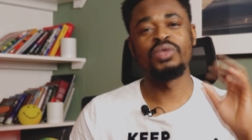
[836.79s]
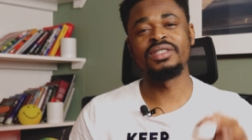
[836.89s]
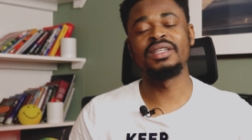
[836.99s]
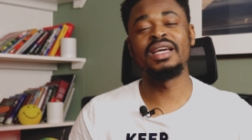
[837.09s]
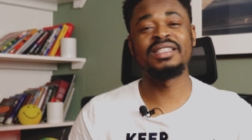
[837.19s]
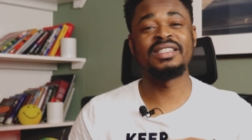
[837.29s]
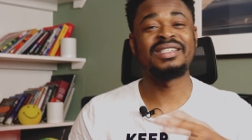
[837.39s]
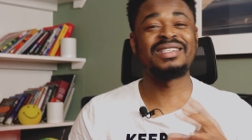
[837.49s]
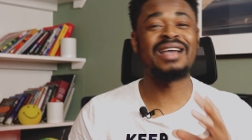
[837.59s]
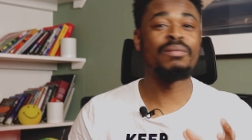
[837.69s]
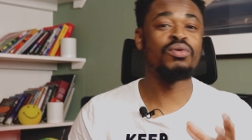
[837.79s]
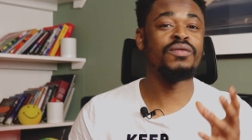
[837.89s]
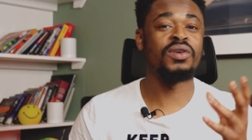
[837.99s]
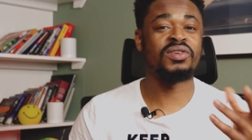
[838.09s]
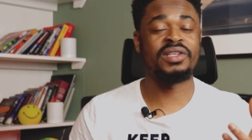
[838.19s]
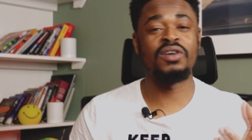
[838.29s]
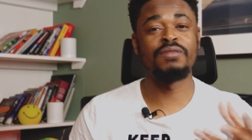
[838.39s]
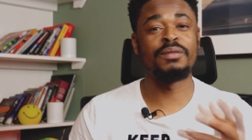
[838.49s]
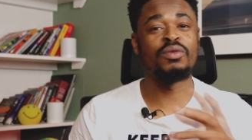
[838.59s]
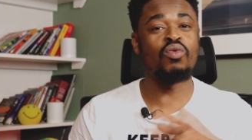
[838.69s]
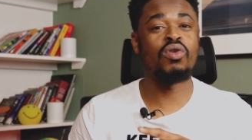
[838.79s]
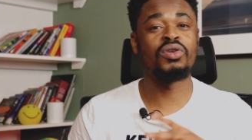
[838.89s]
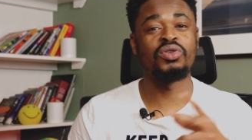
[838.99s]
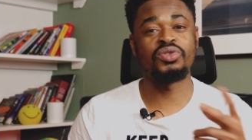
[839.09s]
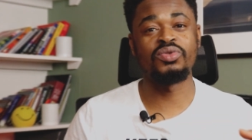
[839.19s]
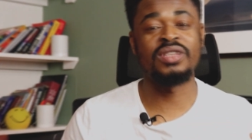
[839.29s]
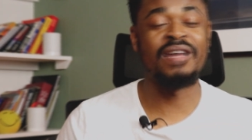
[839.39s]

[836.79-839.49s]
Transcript: with getting a sample for yourself maybe one or two